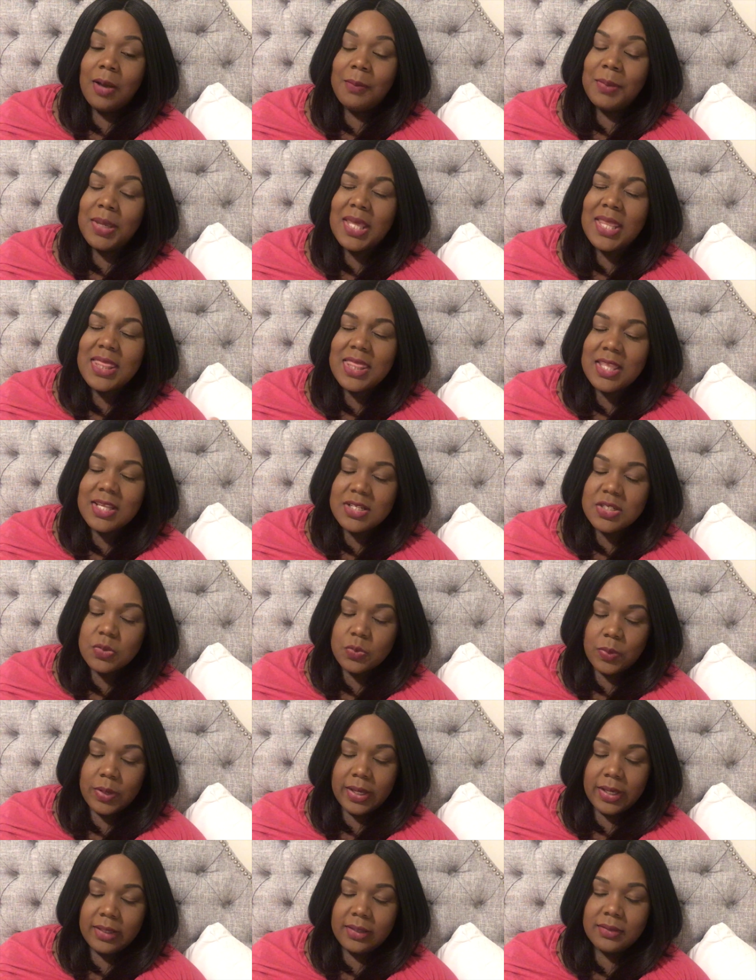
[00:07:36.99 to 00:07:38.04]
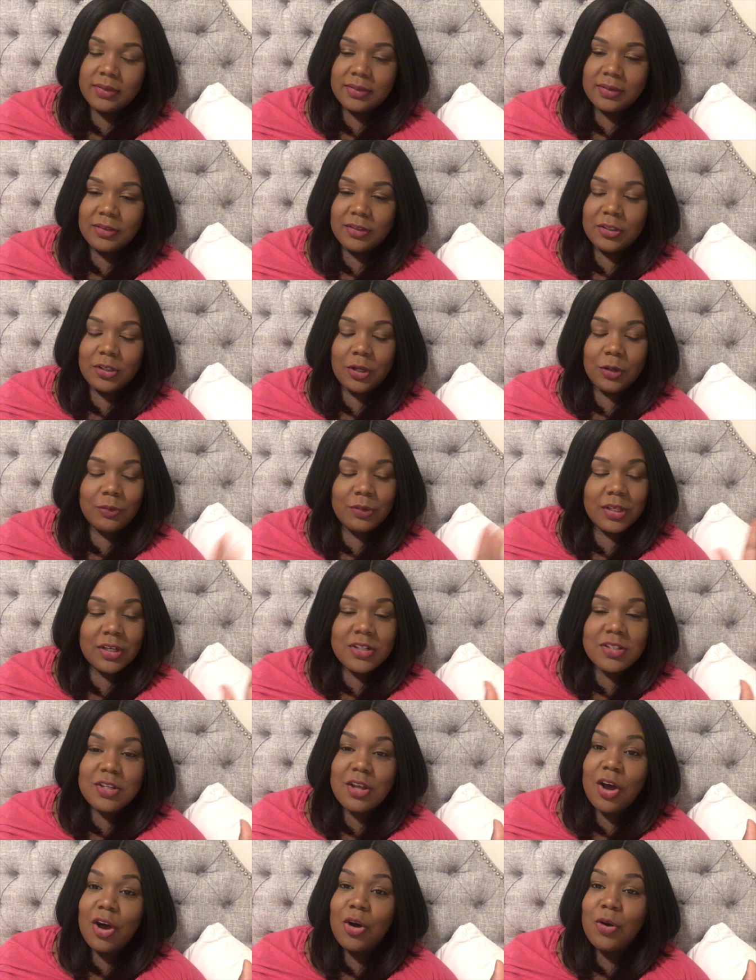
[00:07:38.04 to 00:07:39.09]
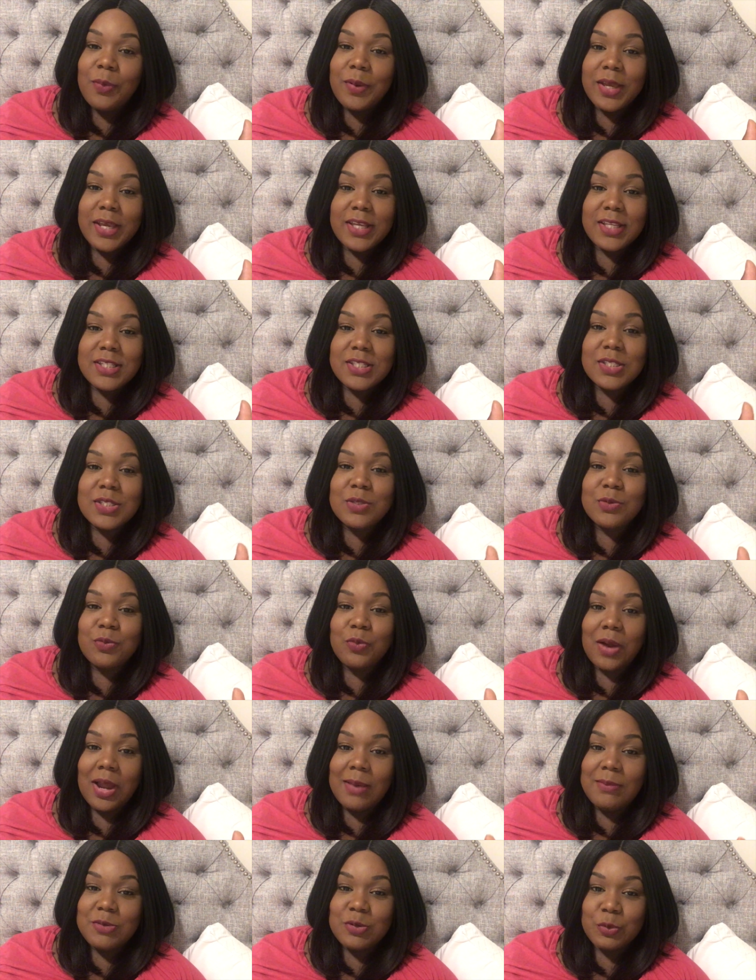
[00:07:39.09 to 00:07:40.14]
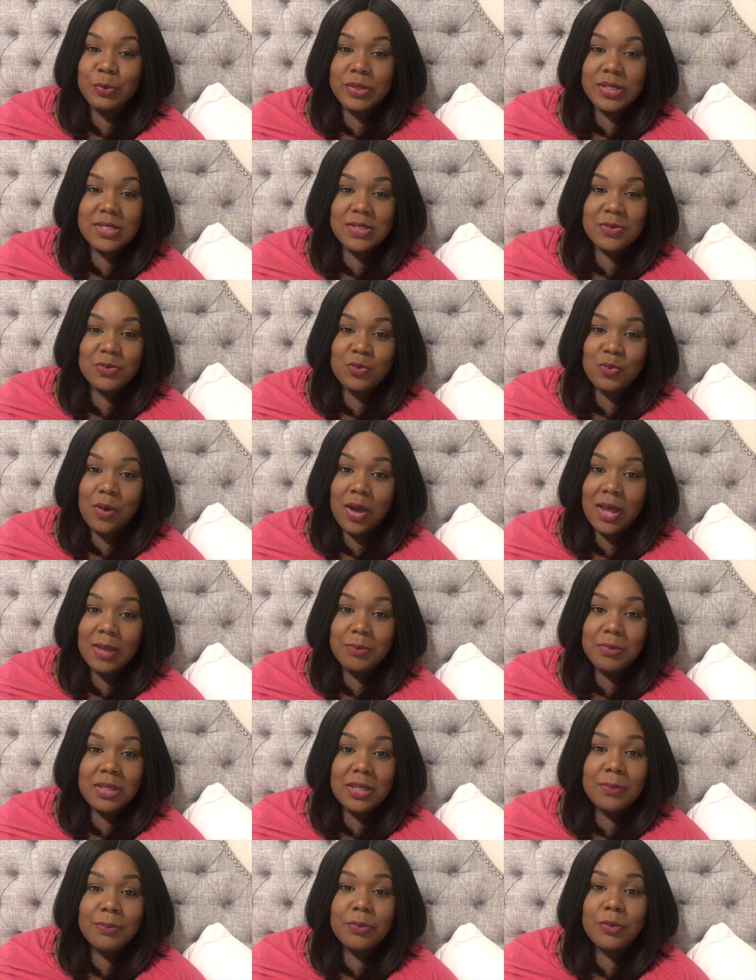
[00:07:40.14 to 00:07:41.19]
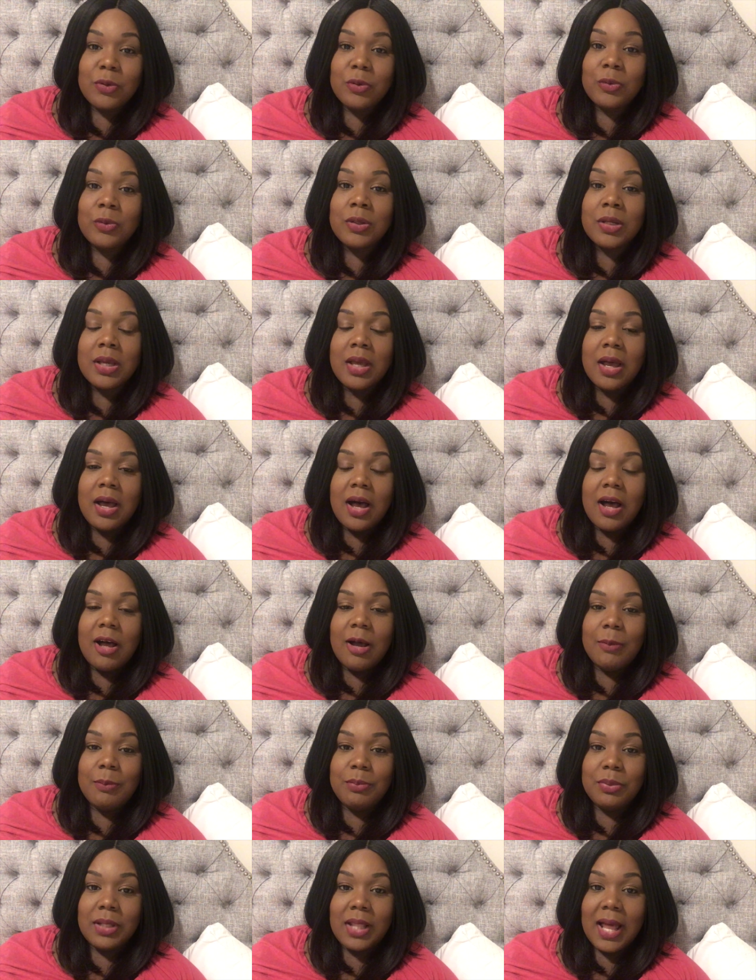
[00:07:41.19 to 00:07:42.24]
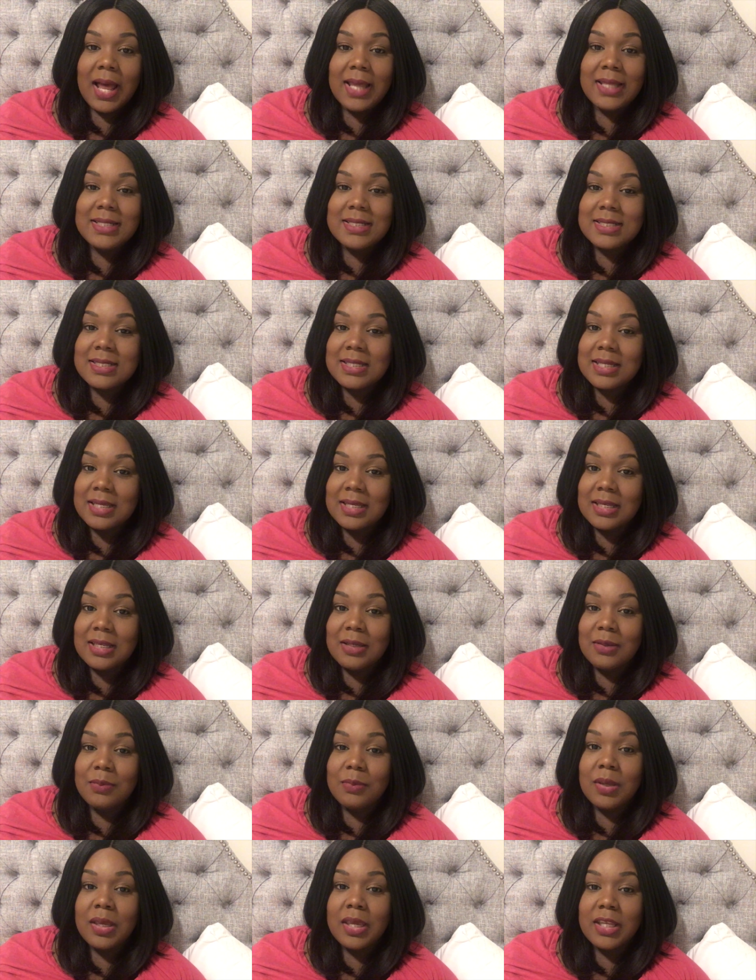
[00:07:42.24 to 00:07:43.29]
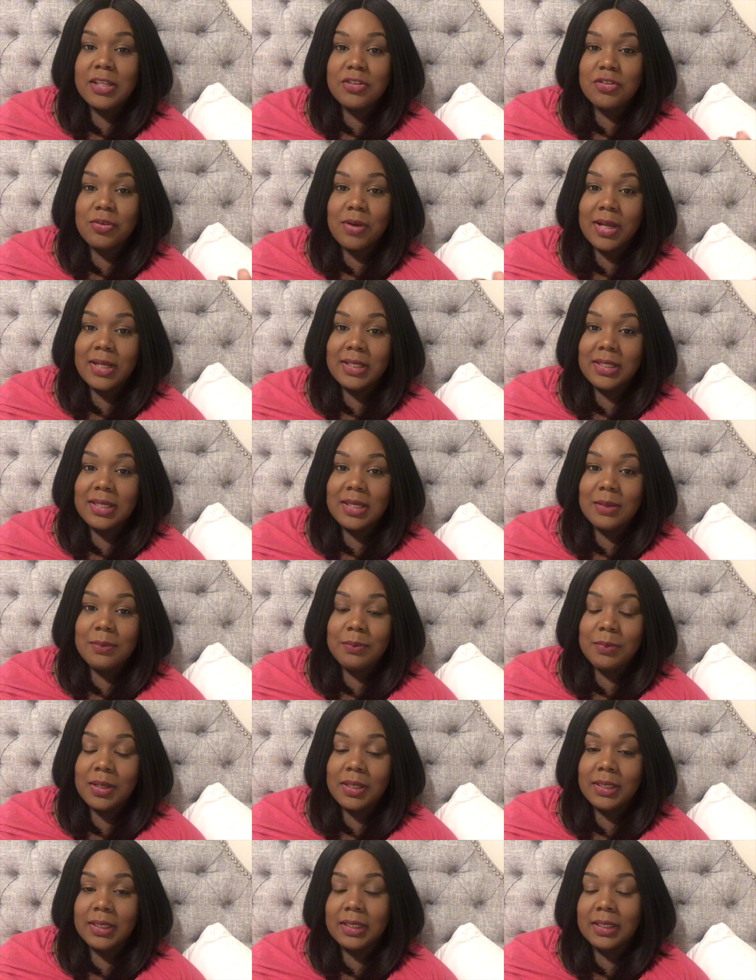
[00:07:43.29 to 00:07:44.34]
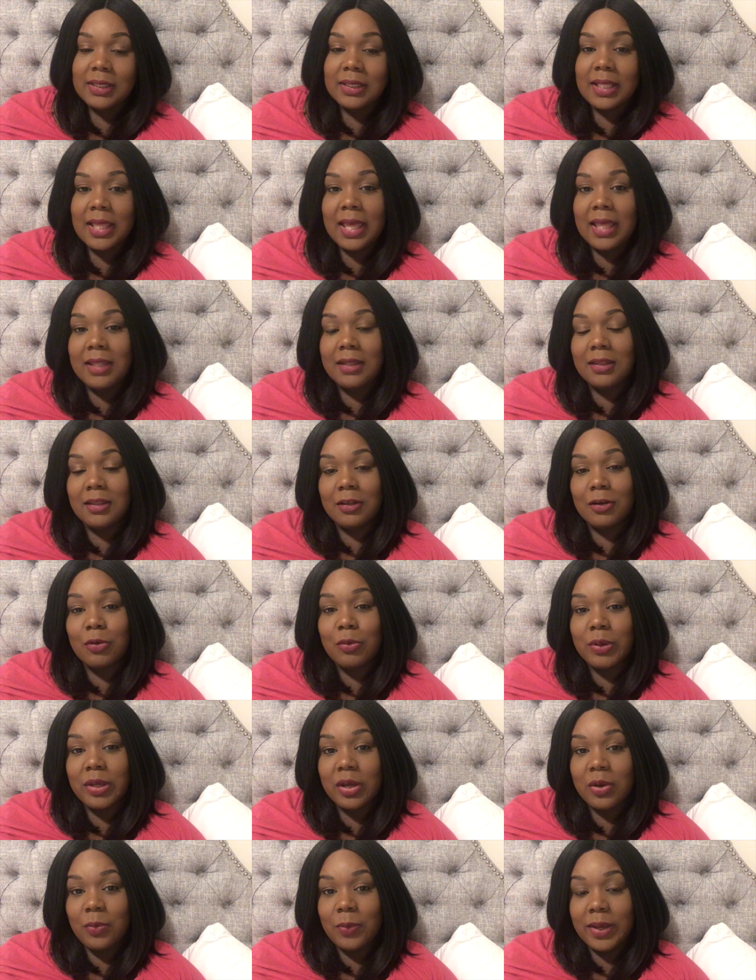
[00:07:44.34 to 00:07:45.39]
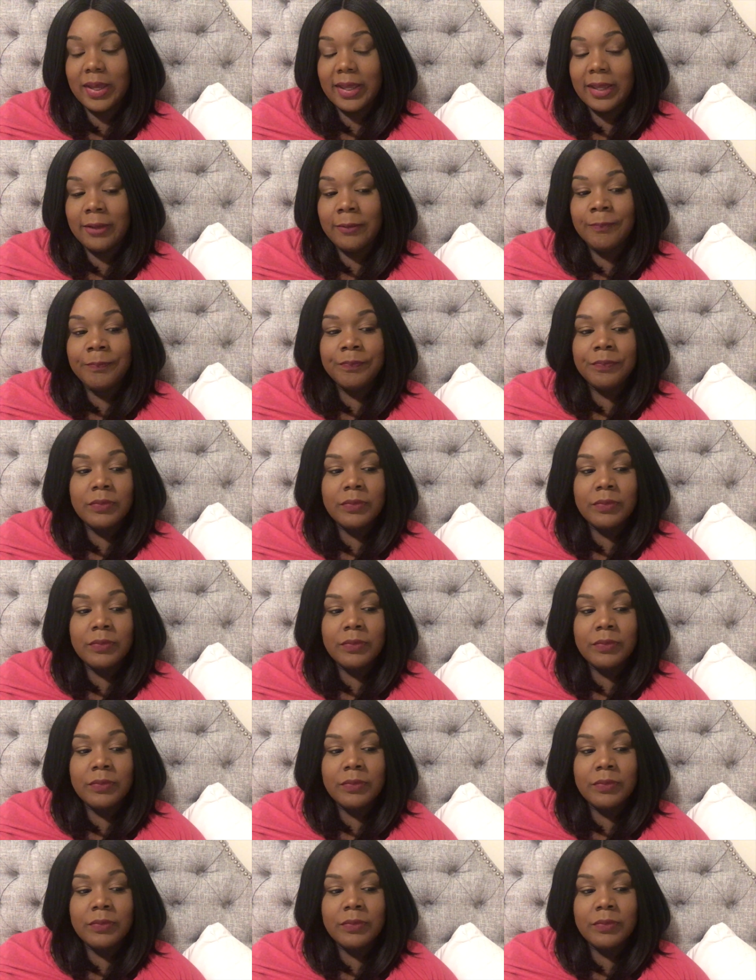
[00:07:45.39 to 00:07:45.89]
in this way. There's always rhymes or reasons why people plot and scheme and try to get money the quick way.